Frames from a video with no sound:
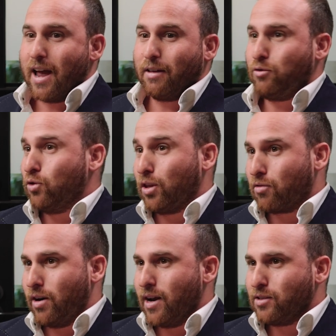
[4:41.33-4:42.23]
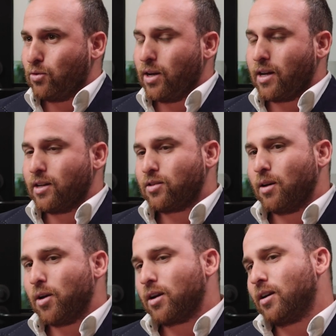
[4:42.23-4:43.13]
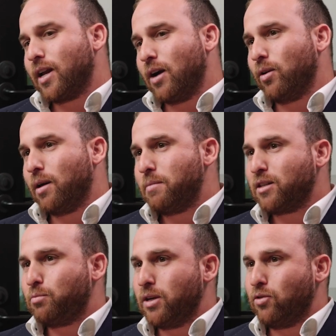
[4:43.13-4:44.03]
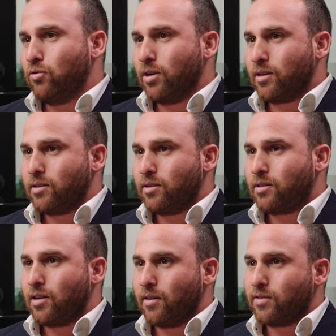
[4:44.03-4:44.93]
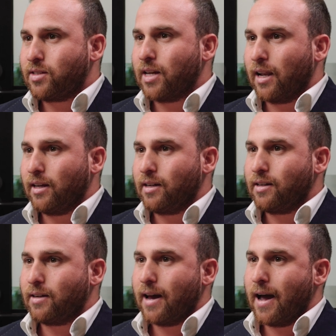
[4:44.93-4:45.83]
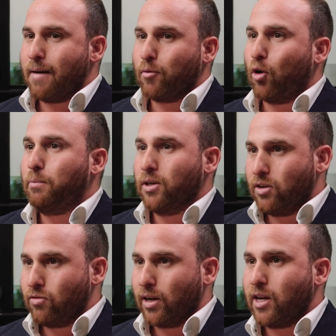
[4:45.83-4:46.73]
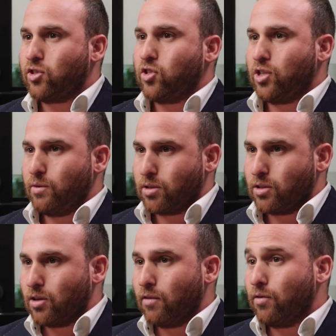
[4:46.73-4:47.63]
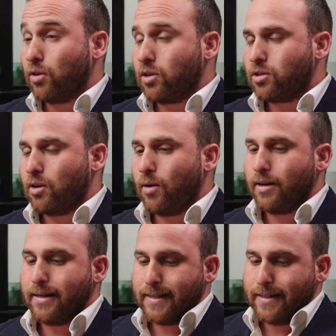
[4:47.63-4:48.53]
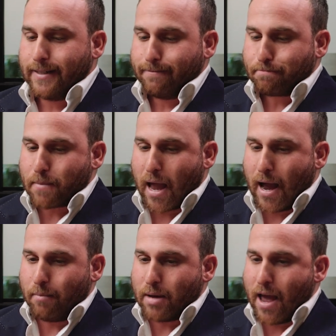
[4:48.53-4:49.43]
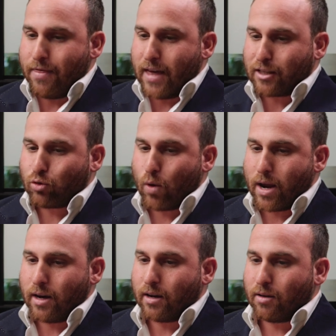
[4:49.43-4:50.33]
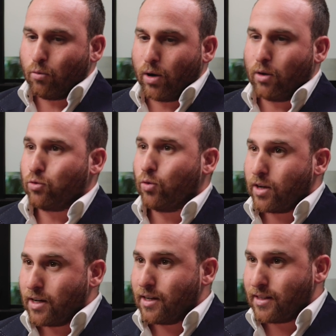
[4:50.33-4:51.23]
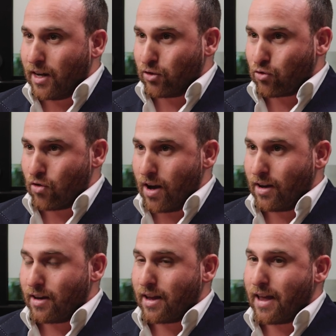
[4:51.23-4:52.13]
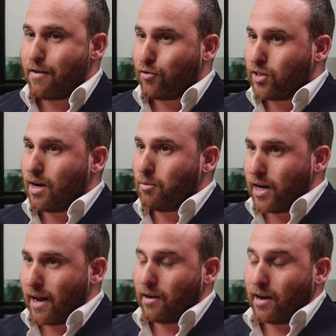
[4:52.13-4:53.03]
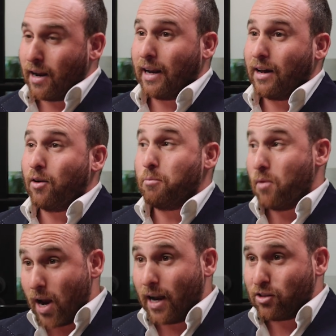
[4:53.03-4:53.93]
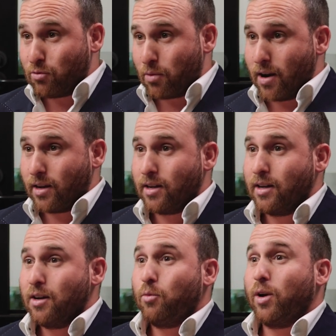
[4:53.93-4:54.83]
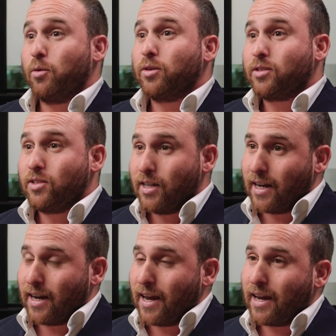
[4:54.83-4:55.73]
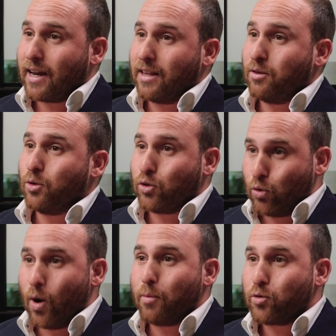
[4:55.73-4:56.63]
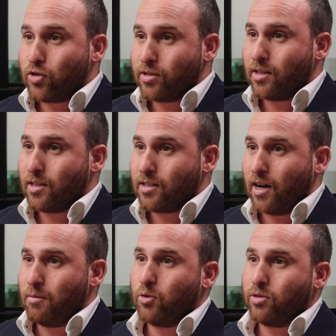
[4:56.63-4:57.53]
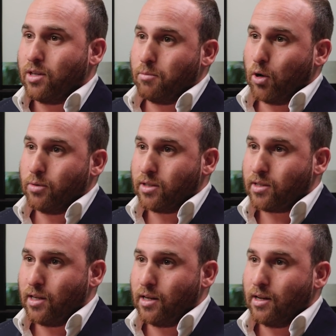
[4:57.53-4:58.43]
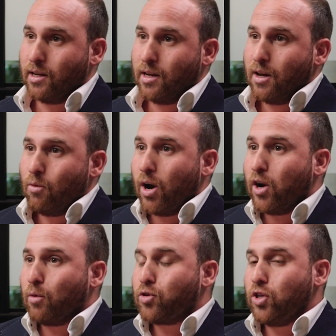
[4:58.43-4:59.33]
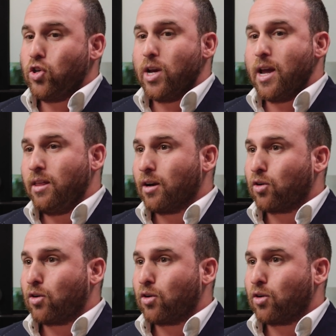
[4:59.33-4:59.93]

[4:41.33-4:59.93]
and doing 3 days a week. And so I'm okay, well, I must be good at sort of selling or building relationships and so forth and so on. And that's when I was working at Telstra, every time on my lunch break, when I wanted to get a haircut, there were 2 options at the time. It was in Melbourne City. One option, you either